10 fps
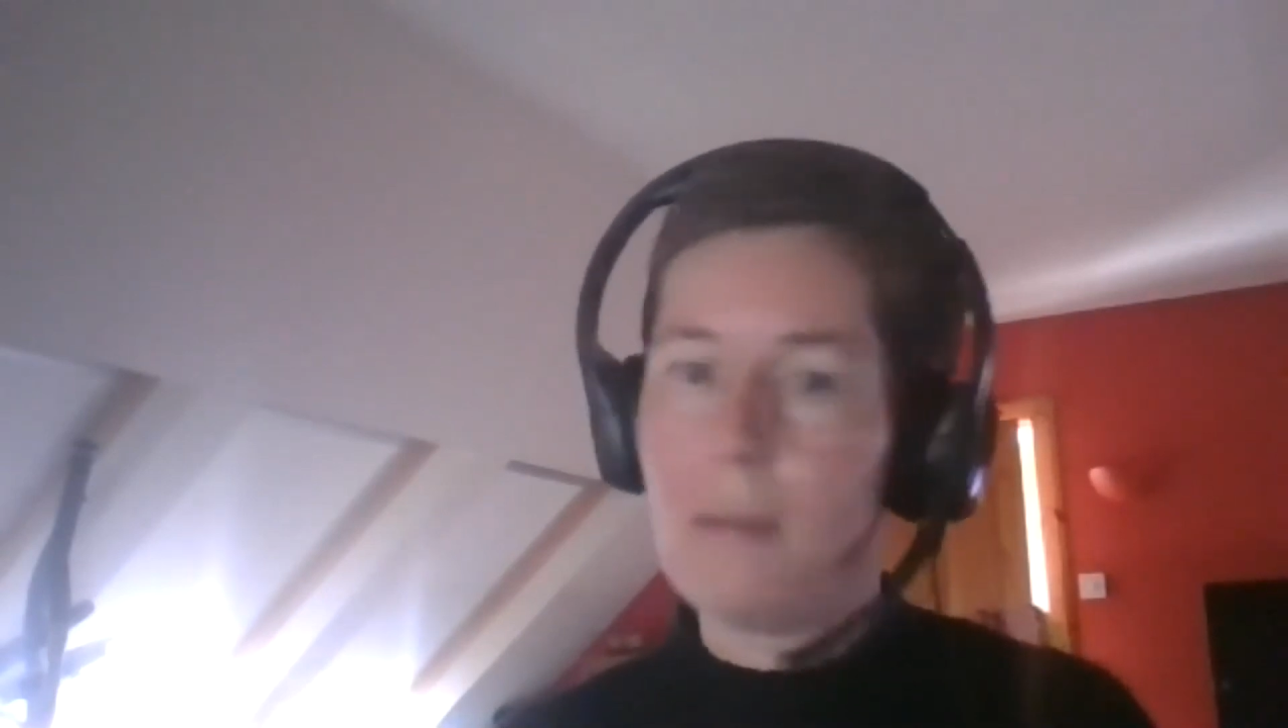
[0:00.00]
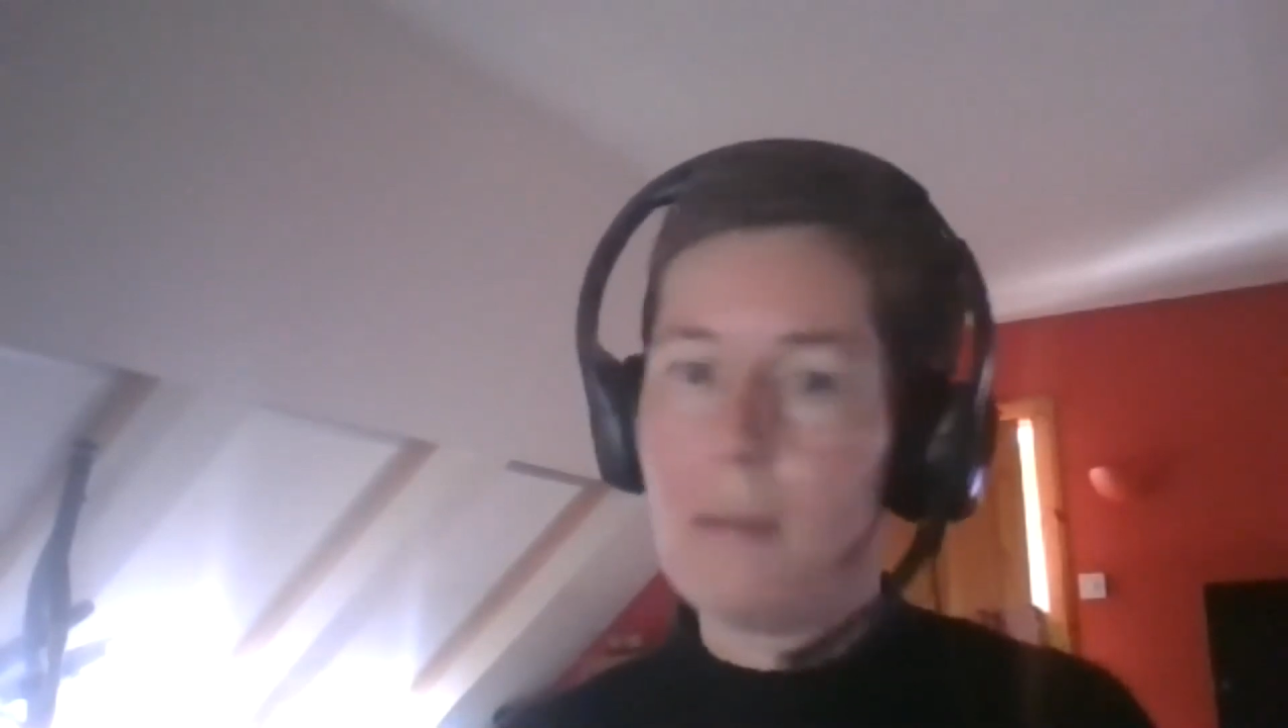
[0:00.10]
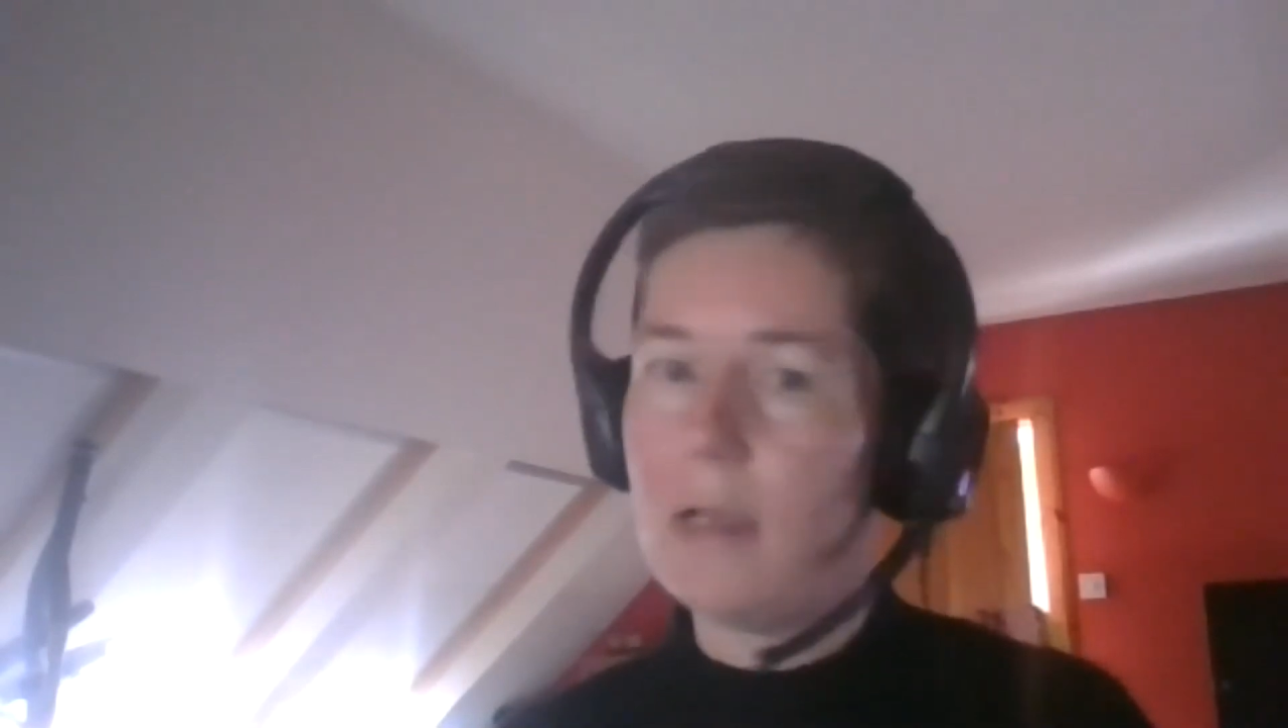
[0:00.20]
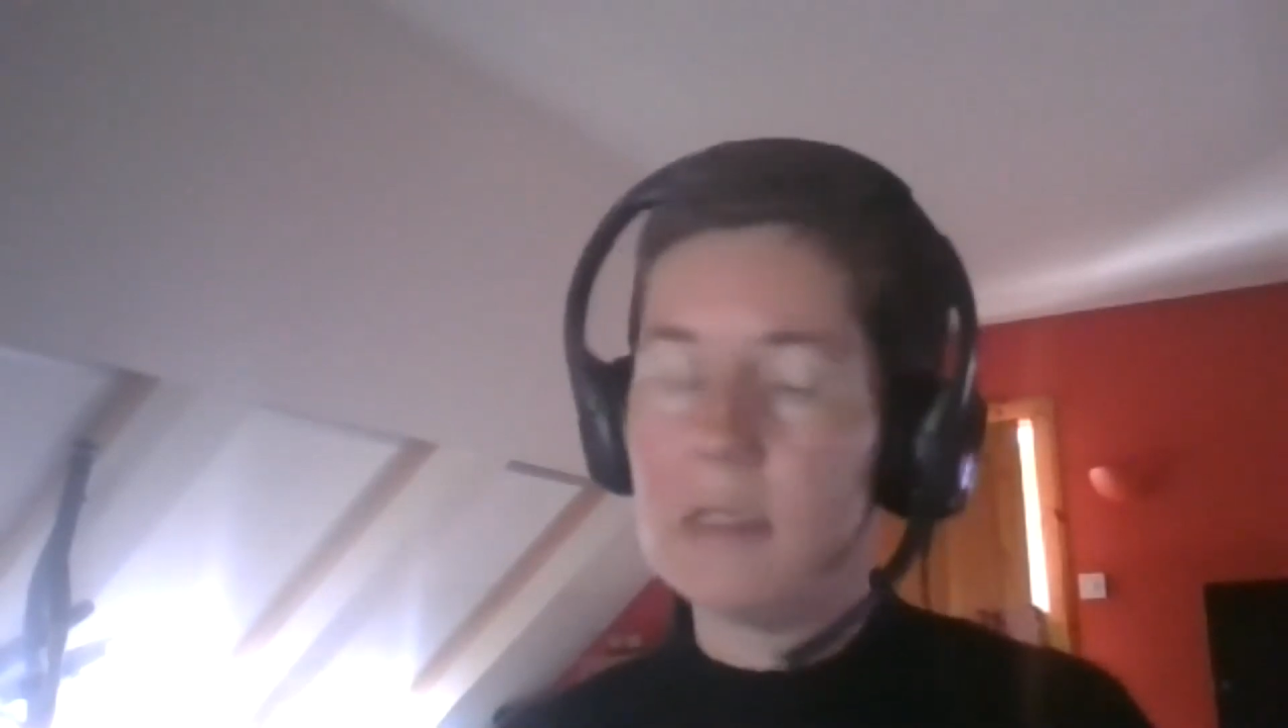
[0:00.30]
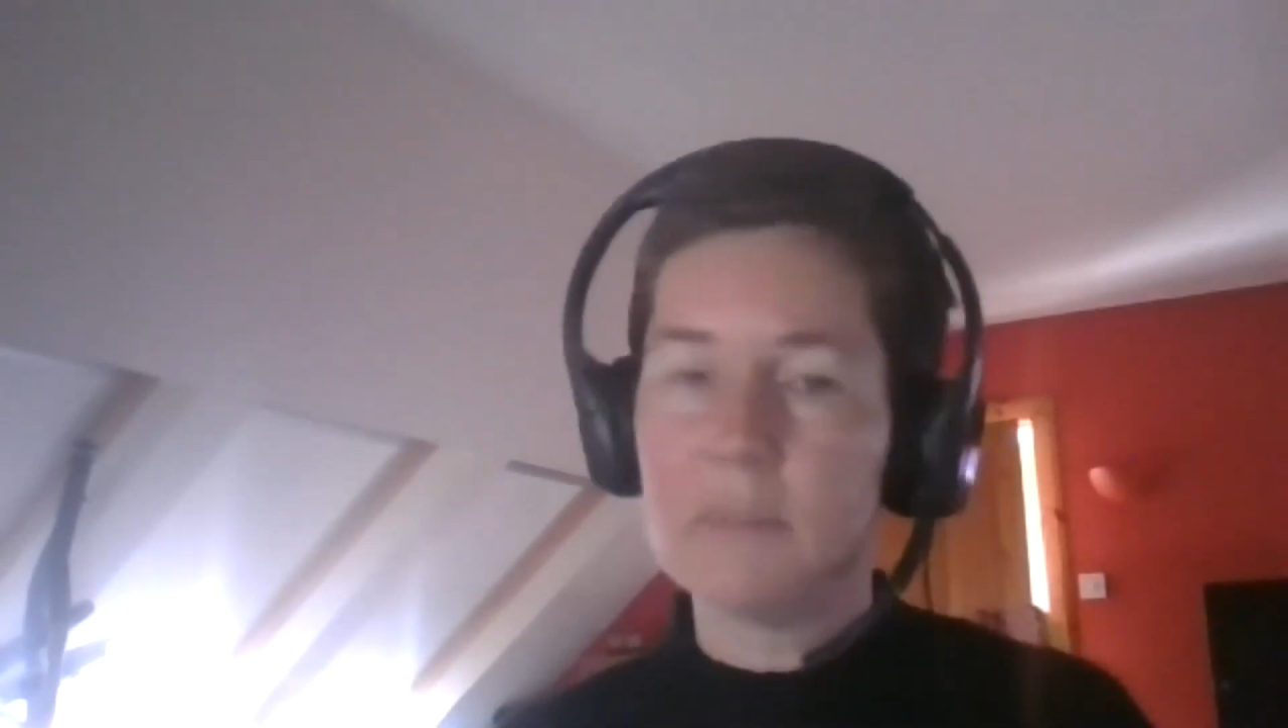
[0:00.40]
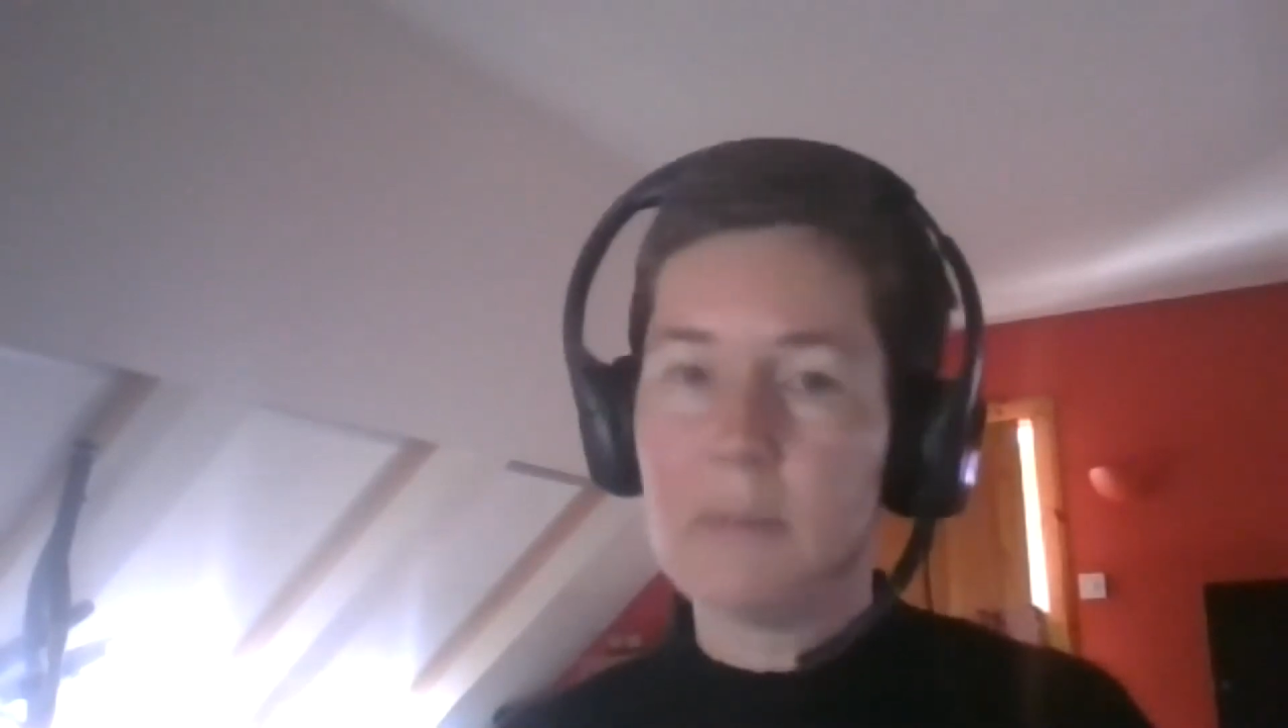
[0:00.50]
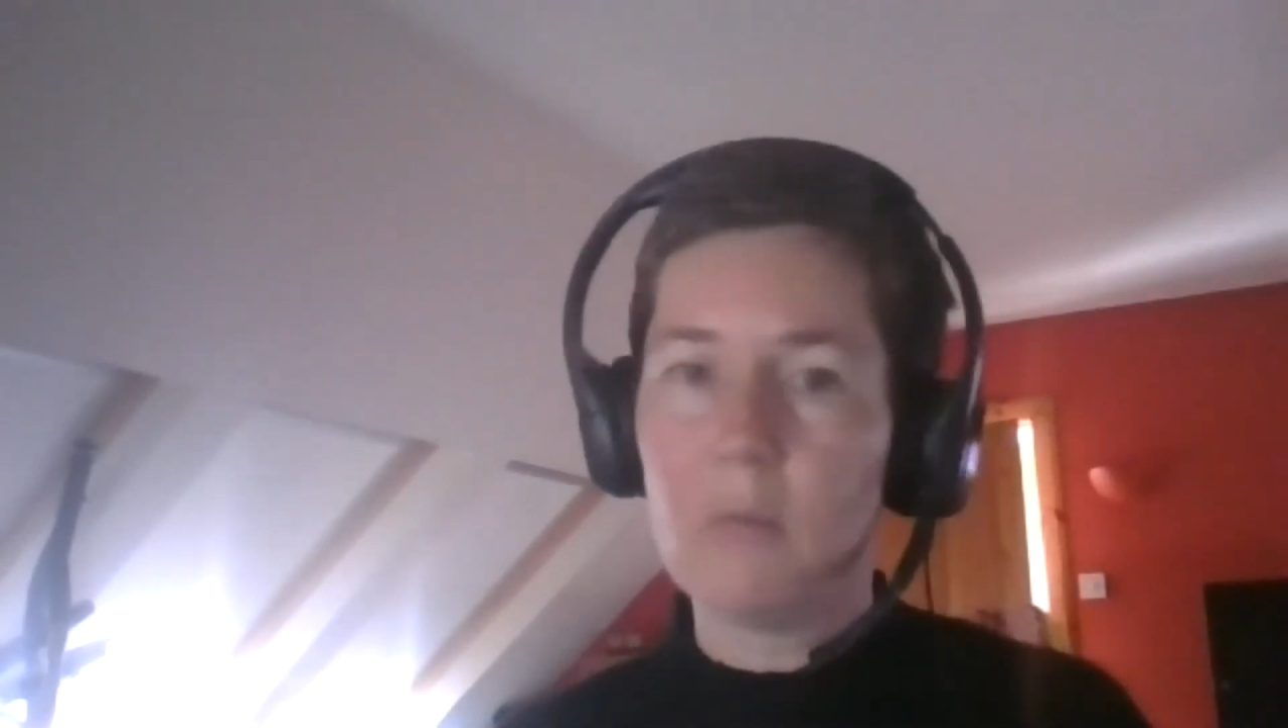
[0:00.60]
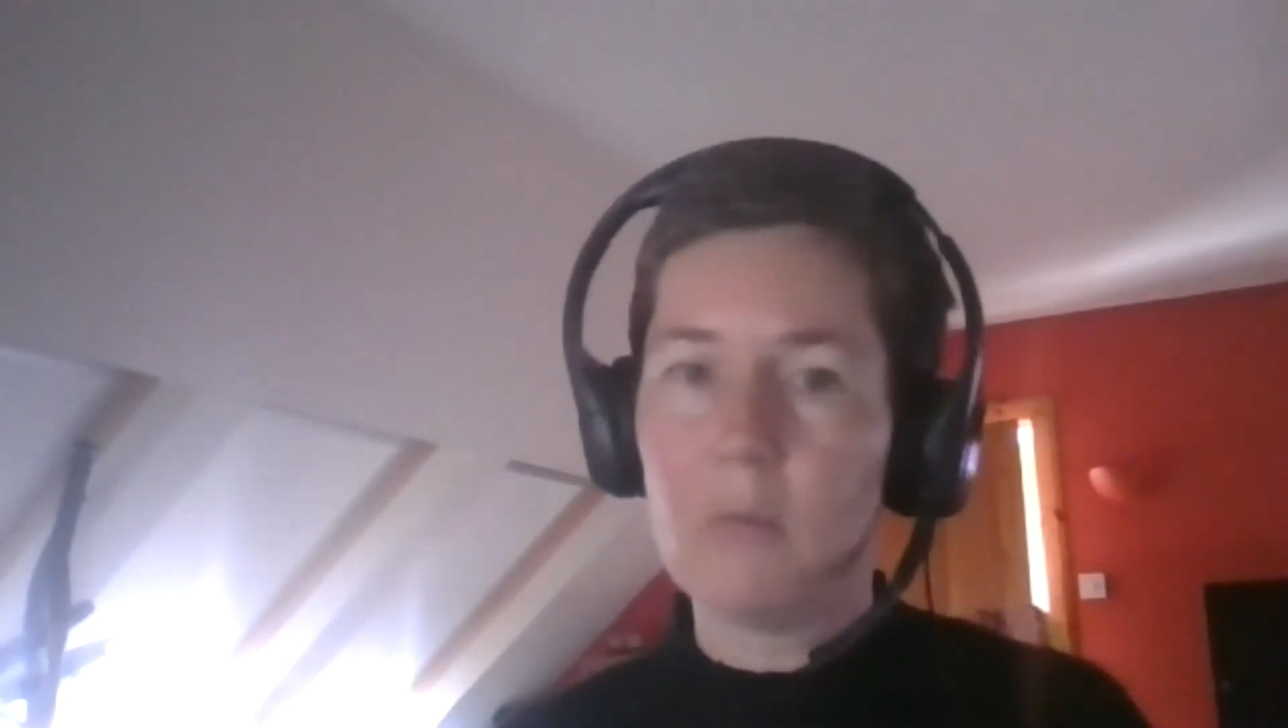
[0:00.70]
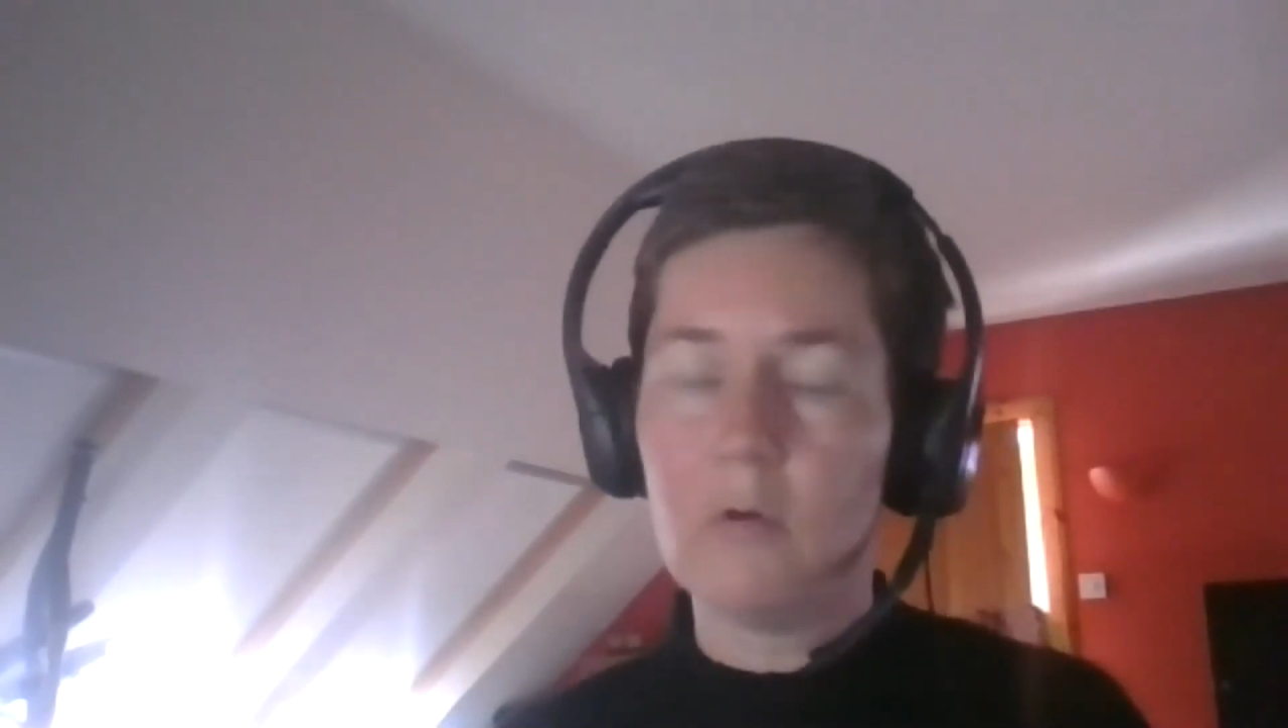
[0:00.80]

biased by what